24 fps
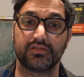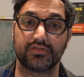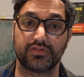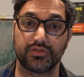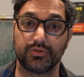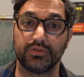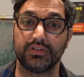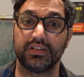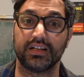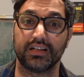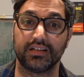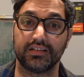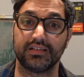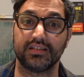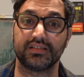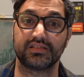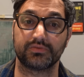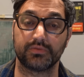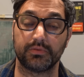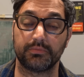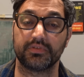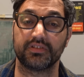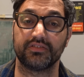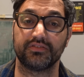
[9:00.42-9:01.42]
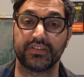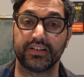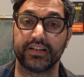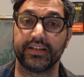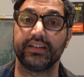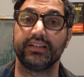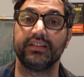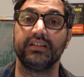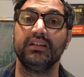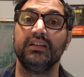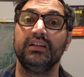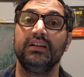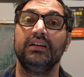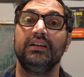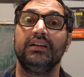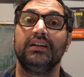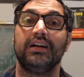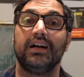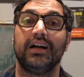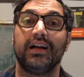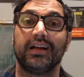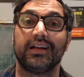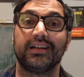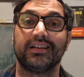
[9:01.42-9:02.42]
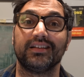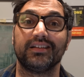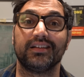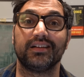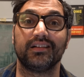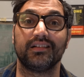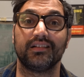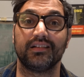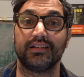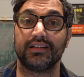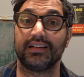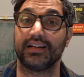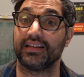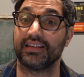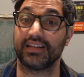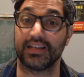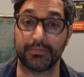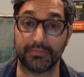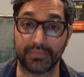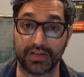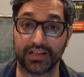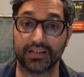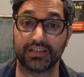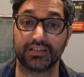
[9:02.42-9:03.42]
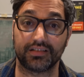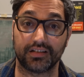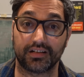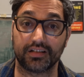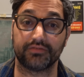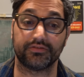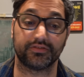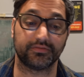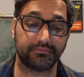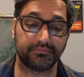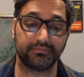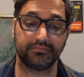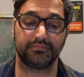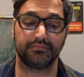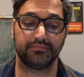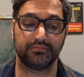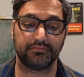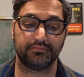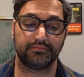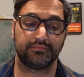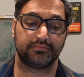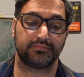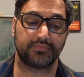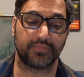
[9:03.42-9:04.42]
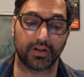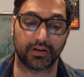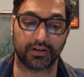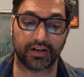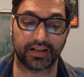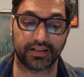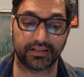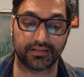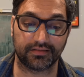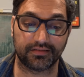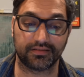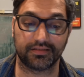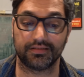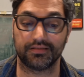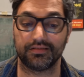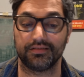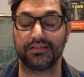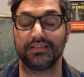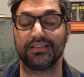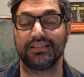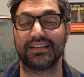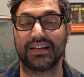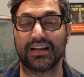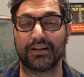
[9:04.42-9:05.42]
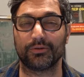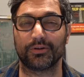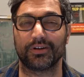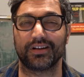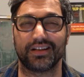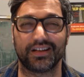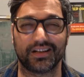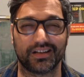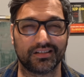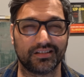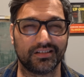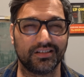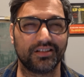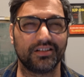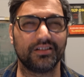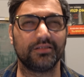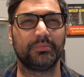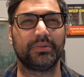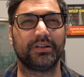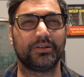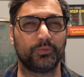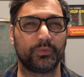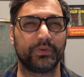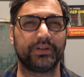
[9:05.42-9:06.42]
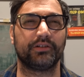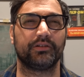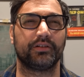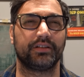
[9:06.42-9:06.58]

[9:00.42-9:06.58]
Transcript: You can get a decent one with a V8, and they made a ton of them. All right, now we're gonna get a little bit weird